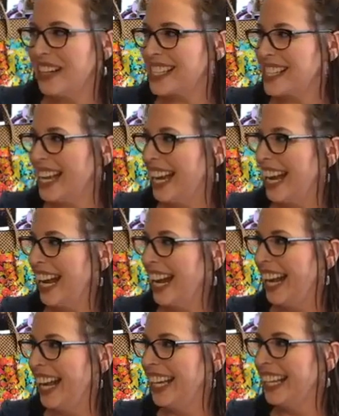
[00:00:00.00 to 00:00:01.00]
so delivery.
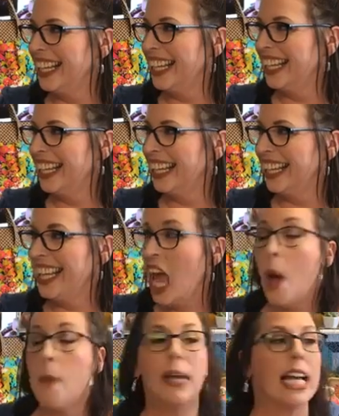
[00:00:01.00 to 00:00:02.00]
My God, you got a
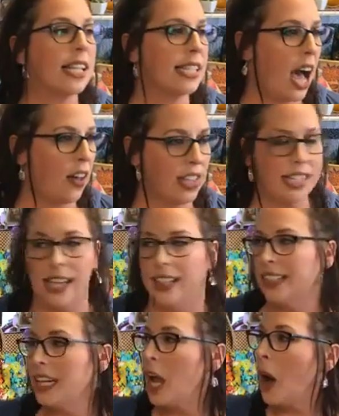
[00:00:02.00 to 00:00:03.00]
lot of it. Because it's how they
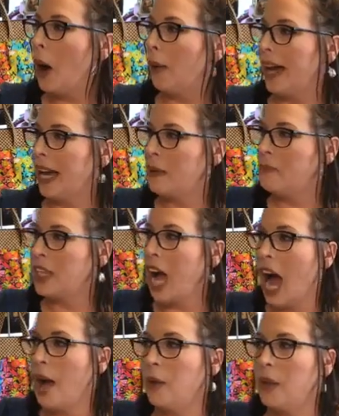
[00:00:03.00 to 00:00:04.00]
sell it. Okay.
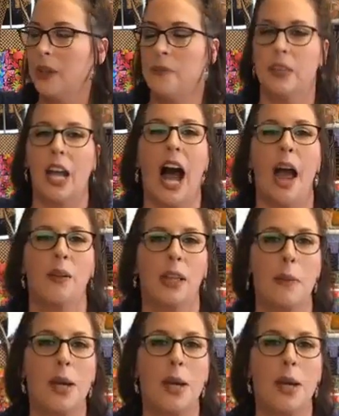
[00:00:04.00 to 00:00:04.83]
I will I